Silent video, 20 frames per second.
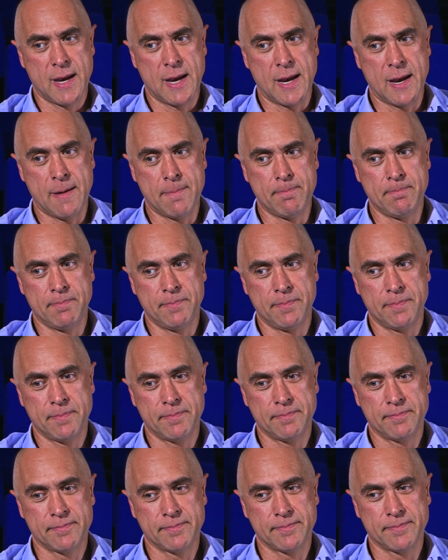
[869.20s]

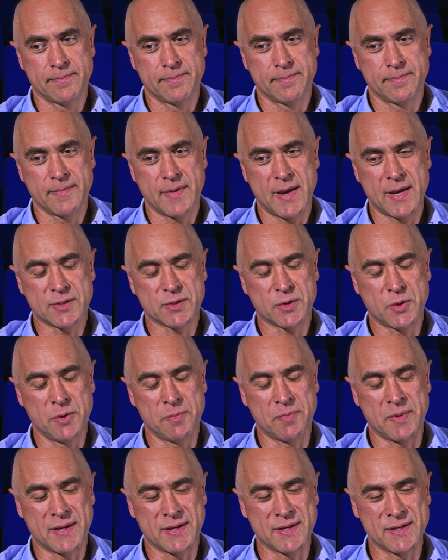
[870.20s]
Um, that's
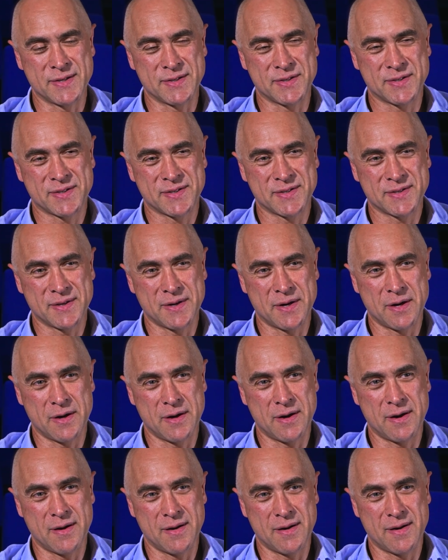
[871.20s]
good because
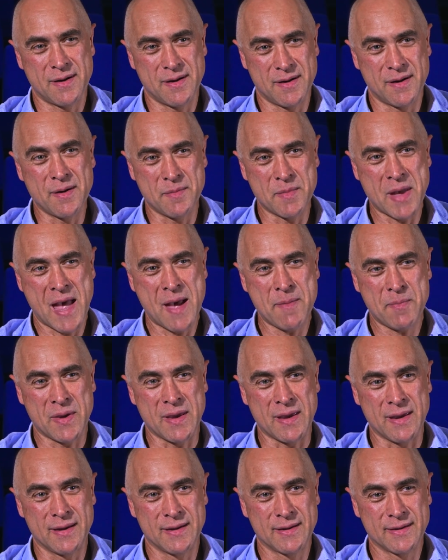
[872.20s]
I'm
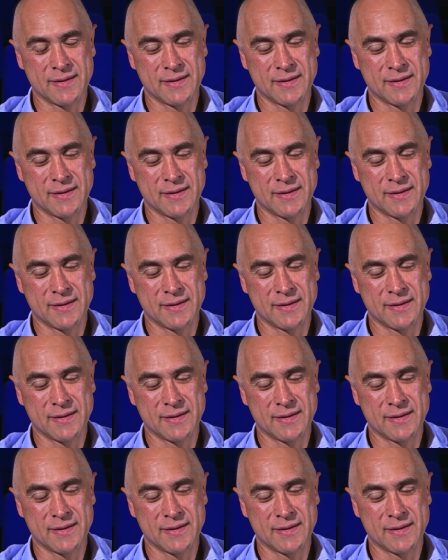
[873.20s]
happy.